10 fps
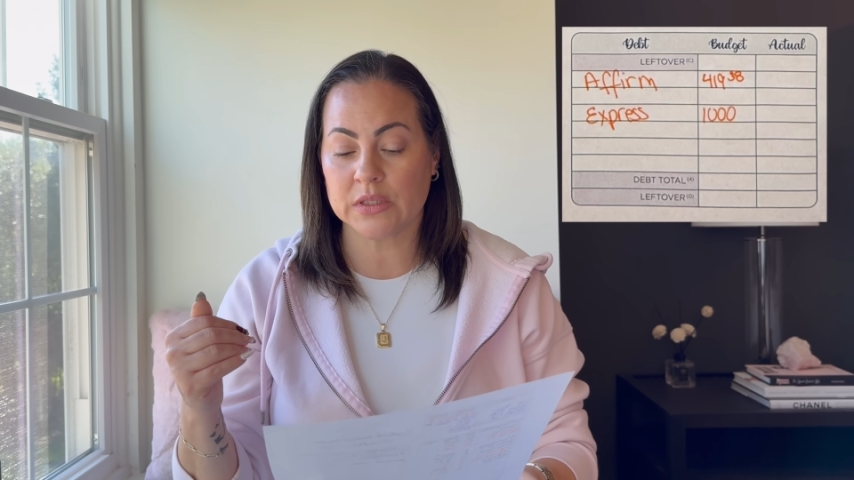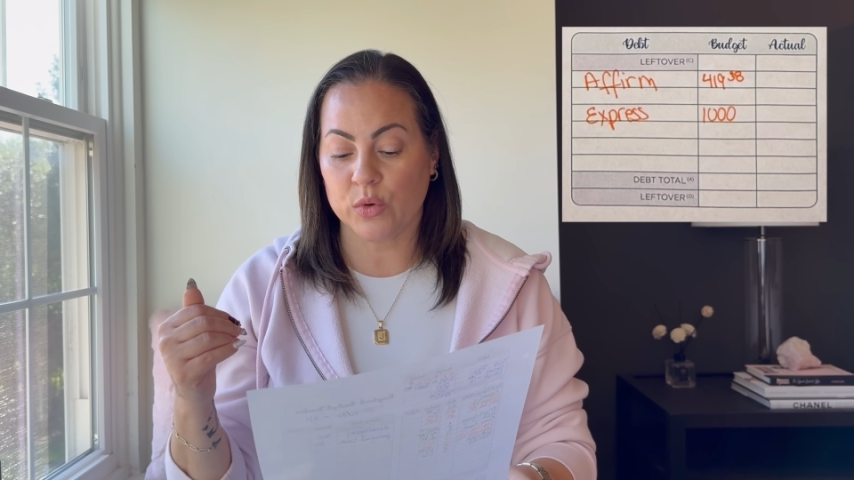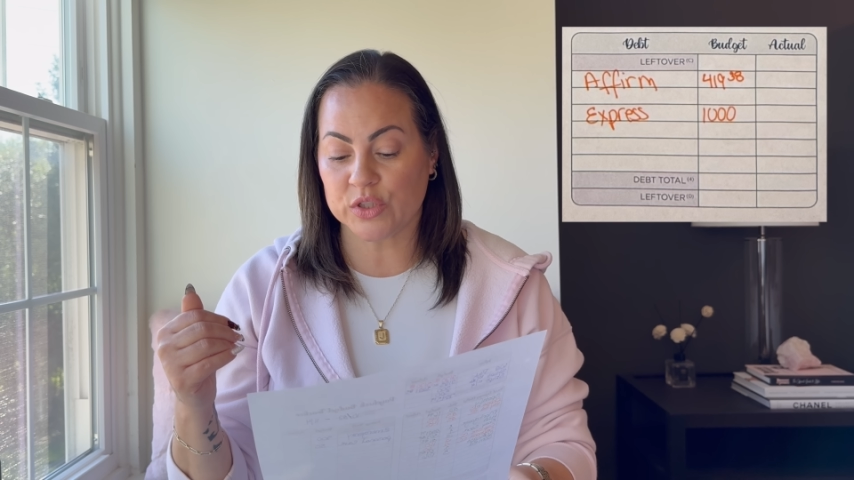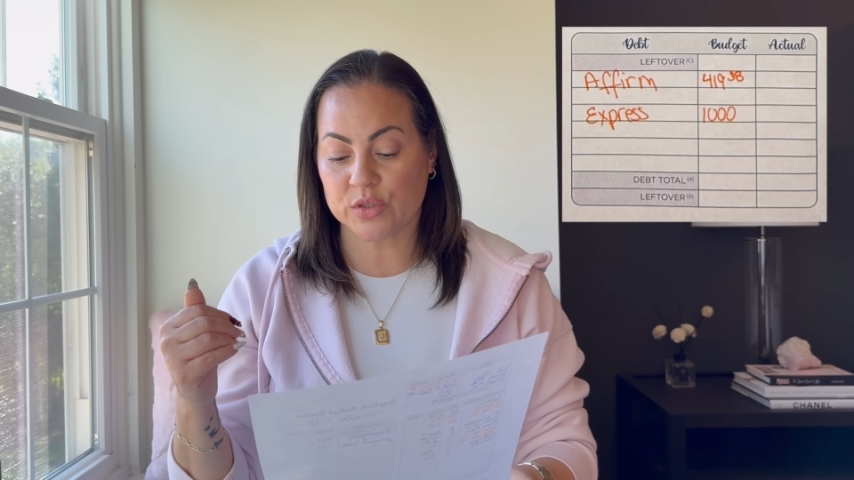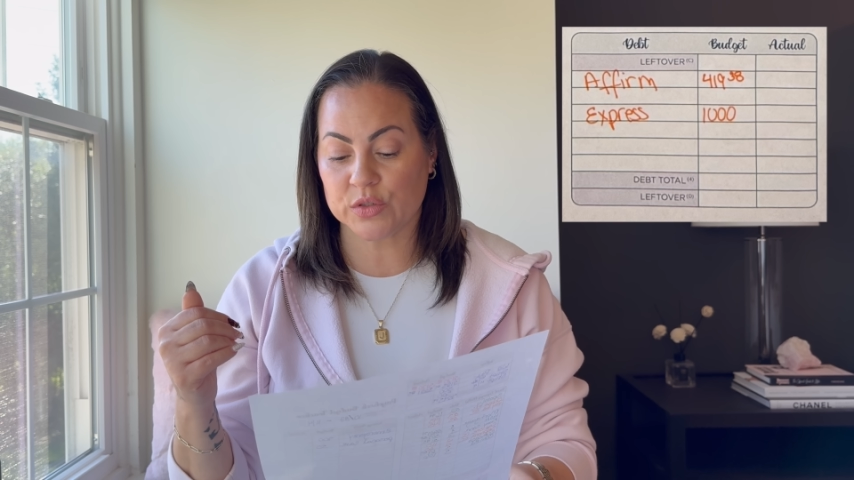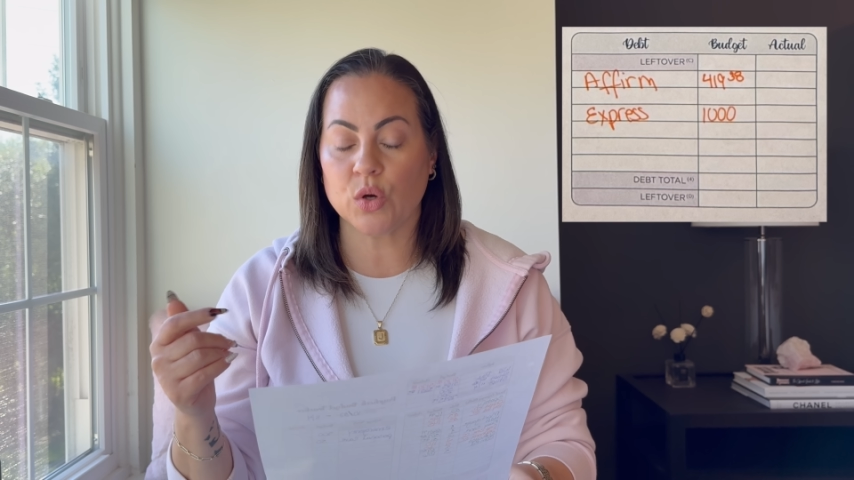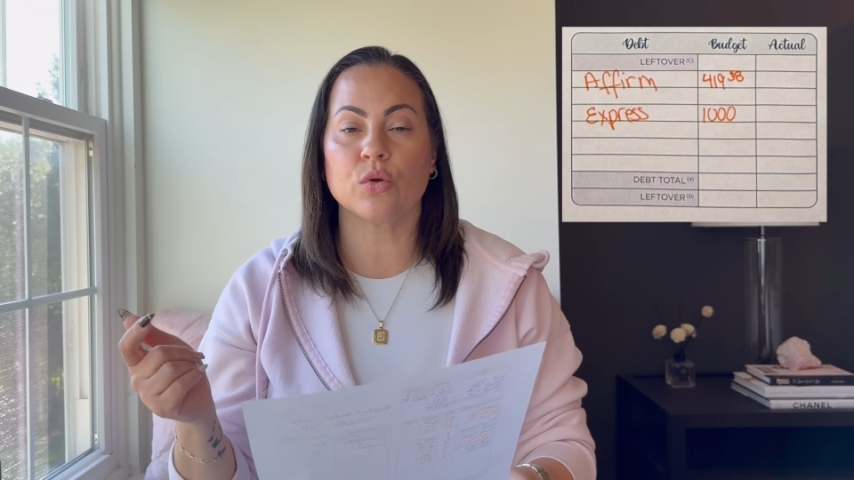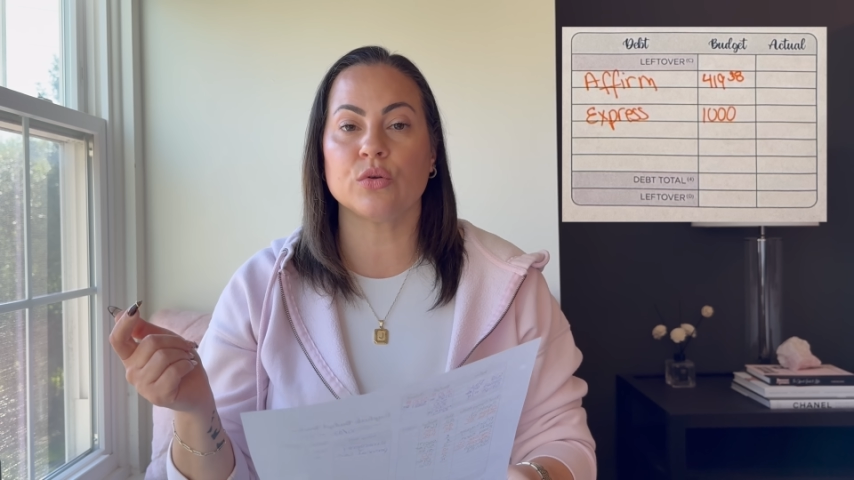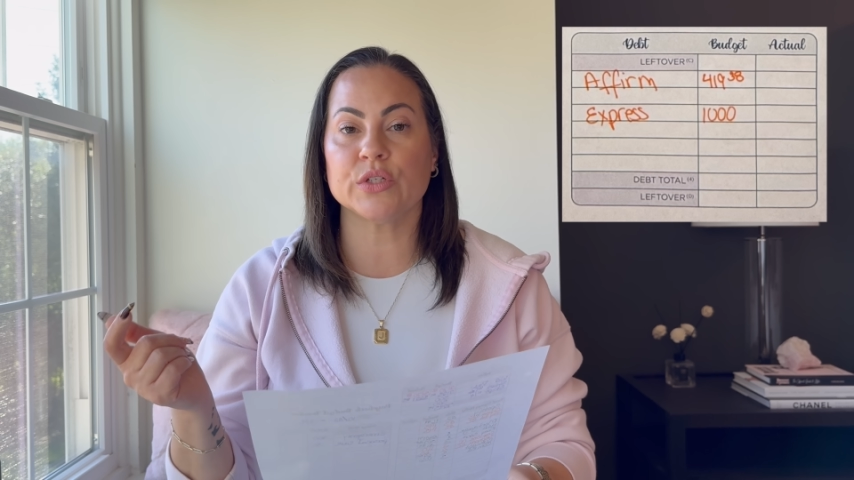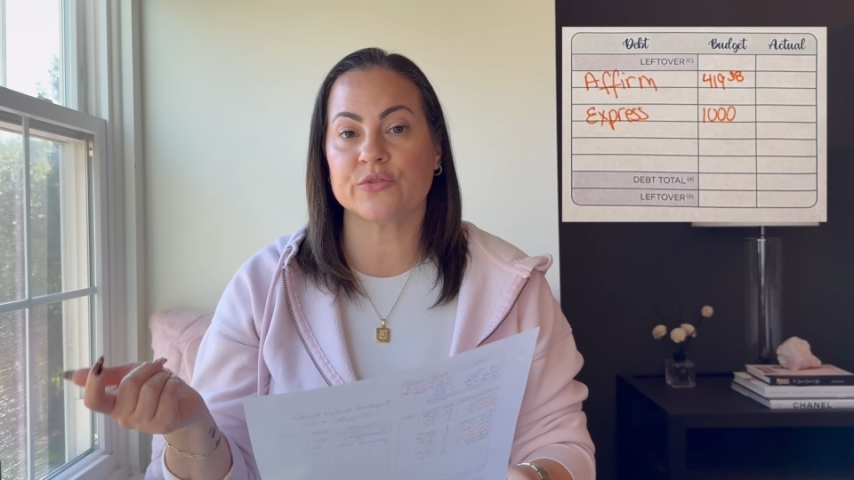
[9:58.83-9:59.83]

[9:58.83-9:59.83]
which the total is